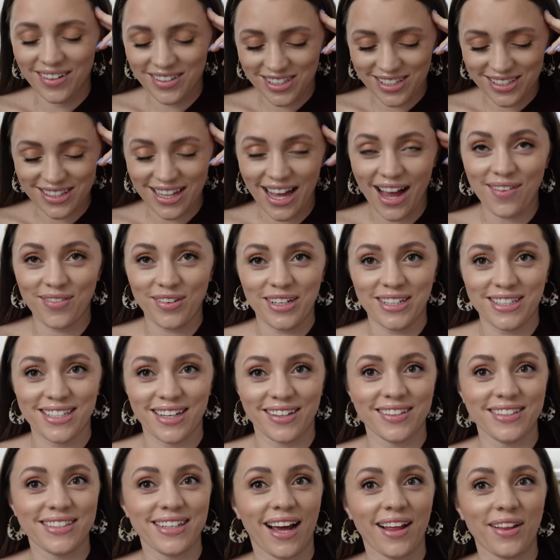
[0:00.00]
was just laughing and
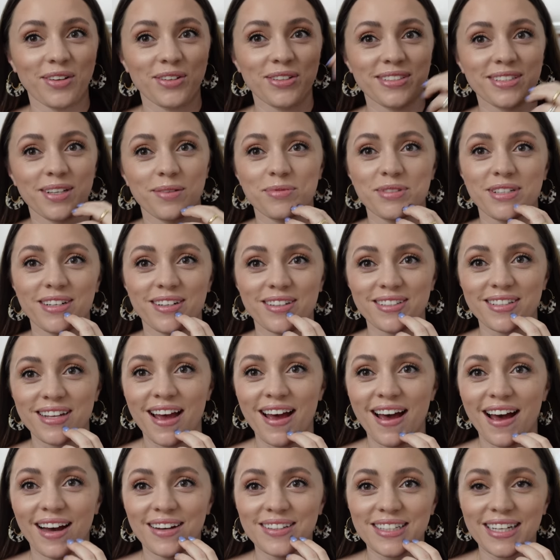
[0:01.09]
telling Tyler, he's upstairs.
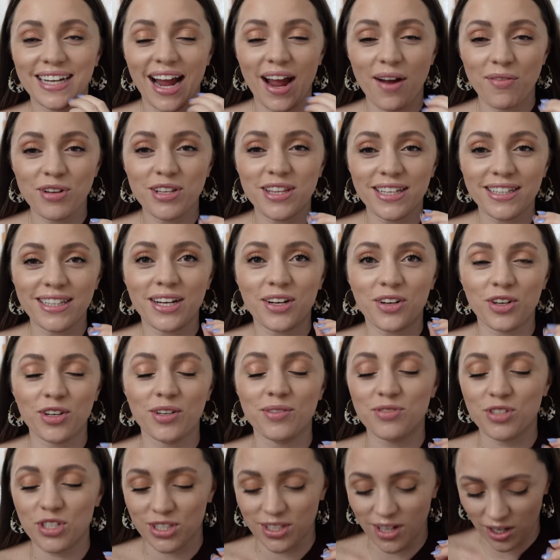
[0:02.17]
I was like, everything that could
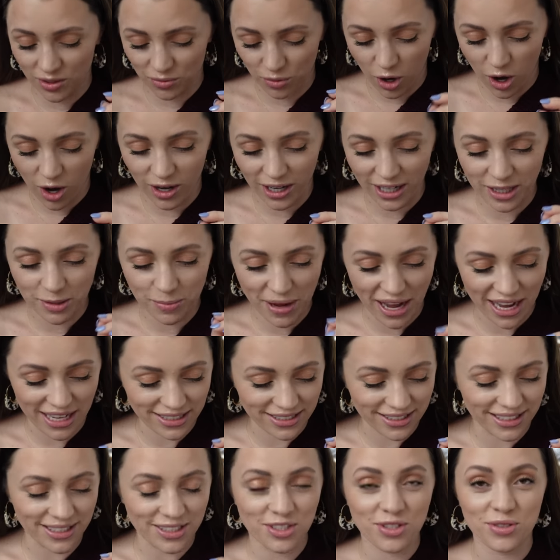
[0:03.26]
have just gone wrong in the past
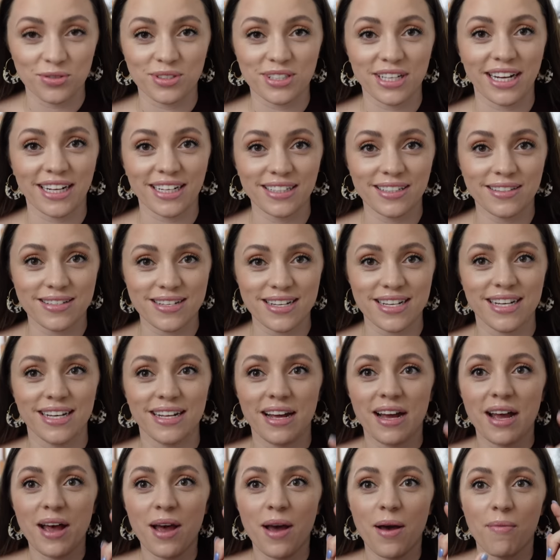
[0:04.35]
like two seconds did.
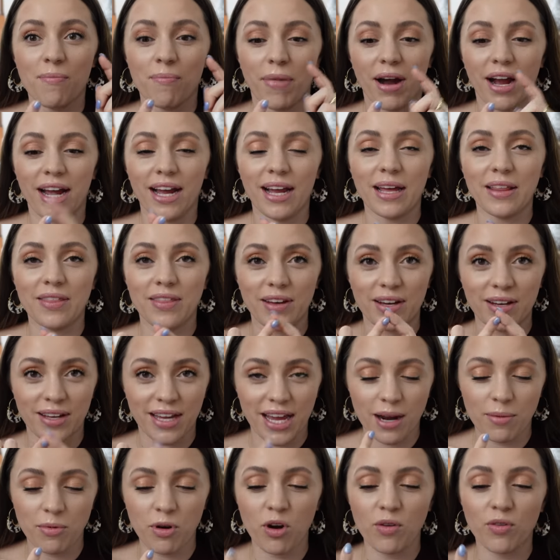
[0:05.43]
My, the
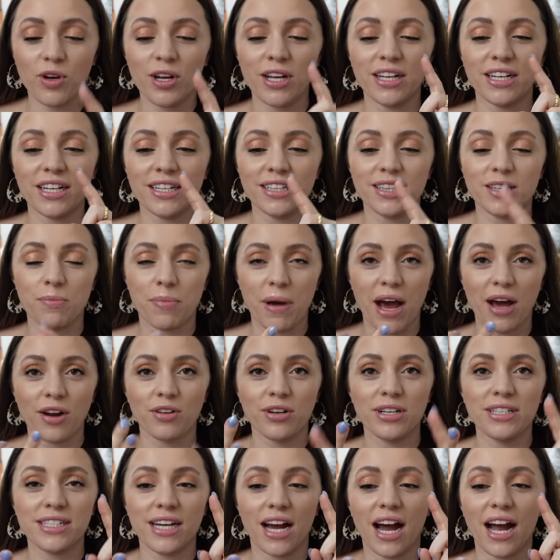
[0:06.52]
camera overheated, the
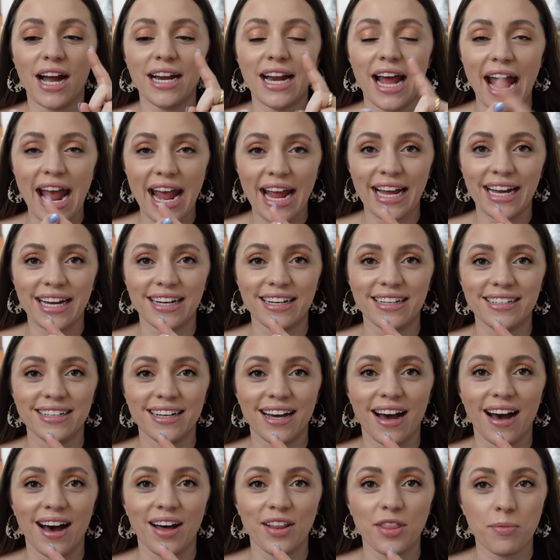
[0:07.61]
battery died, and
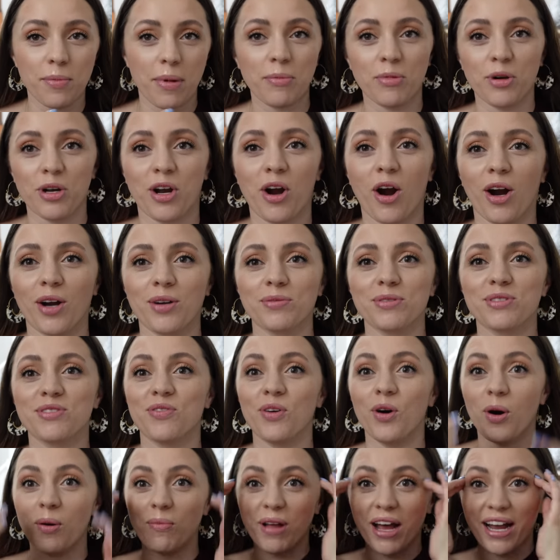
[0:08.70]
uh, the memory card was
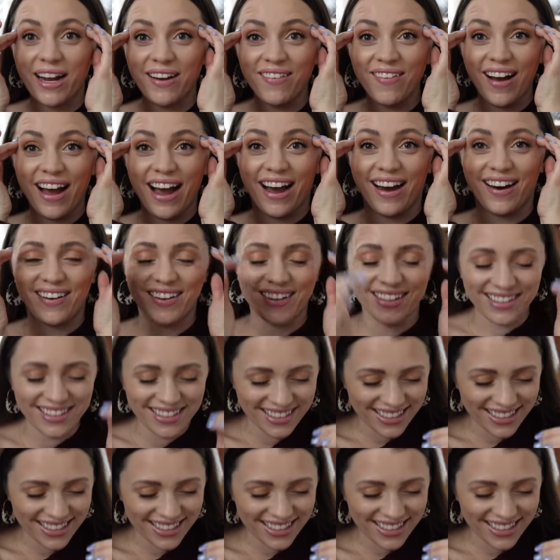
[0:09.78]
full. I'm like, wow,